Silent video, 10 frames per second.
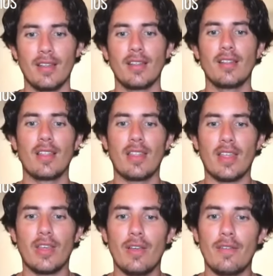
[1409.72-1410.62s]
Thank you
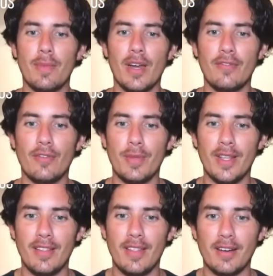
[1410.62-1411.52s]
everybody for being
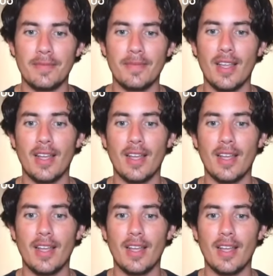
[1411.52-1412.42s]
there, and see you
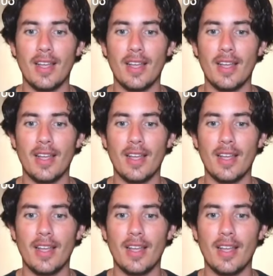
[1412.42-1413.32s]
tomorrow at the same
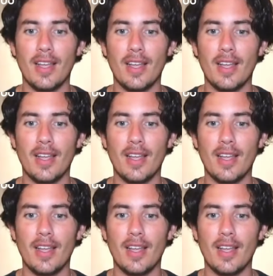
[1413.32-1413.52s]
time.